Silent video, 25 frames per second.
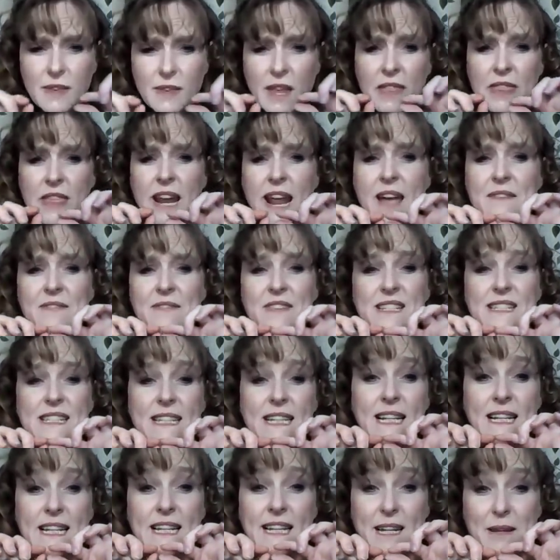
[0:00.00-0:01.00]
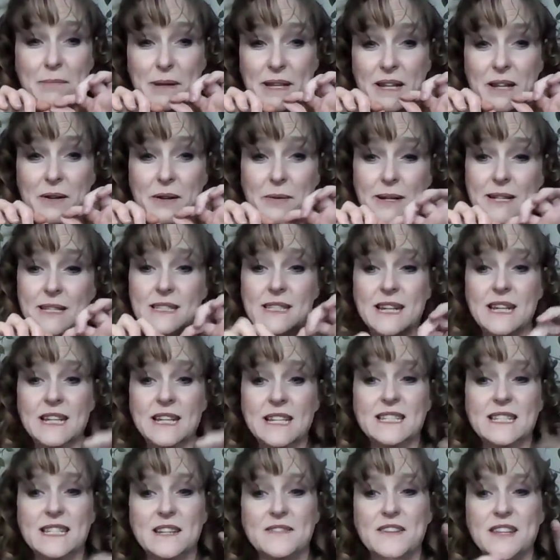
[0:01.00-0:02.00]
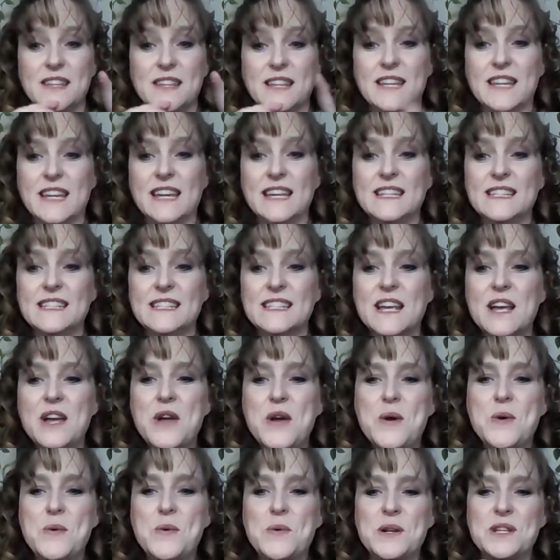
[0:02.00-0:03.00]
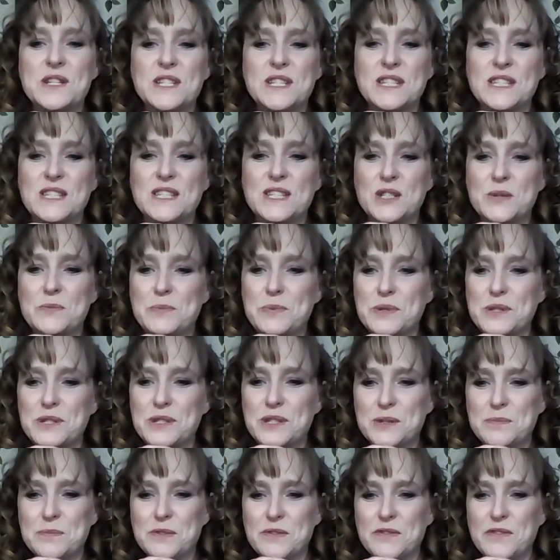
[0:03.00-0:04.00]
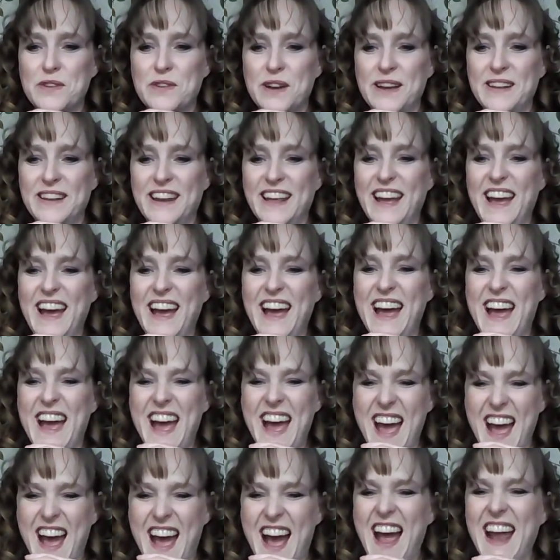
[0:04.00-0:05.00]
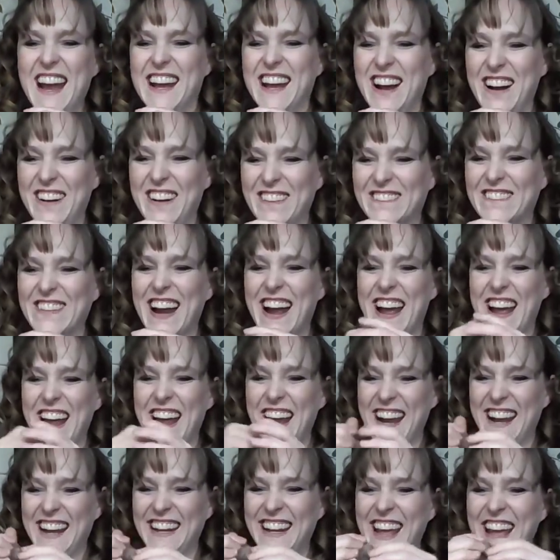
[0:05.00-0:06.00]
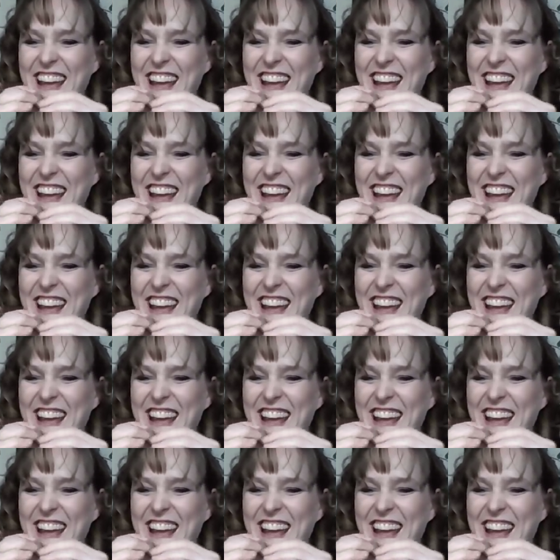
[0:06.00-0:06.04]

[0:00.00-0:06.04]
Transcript: Then I had these little itty bitty ones that I just give to the kids, which is super, super fun. I know, right?